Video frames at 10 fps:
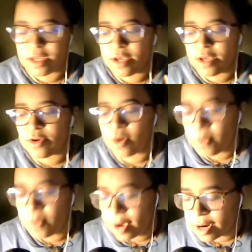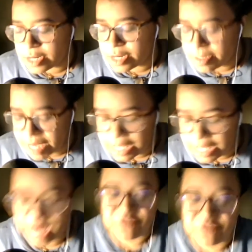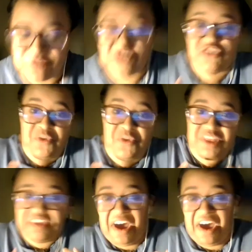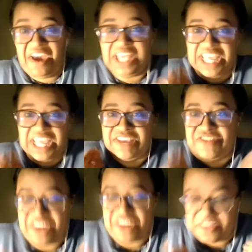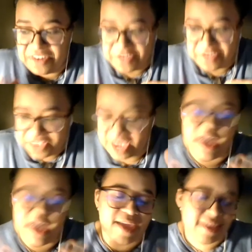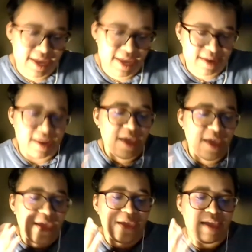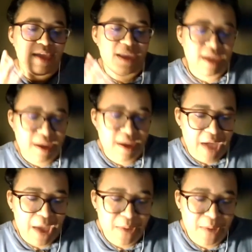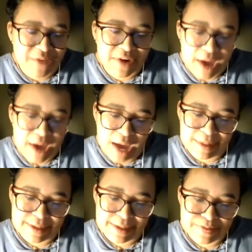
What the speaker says: you don't want her to be like full suit and tie like stickler thing. I get it. However, comma,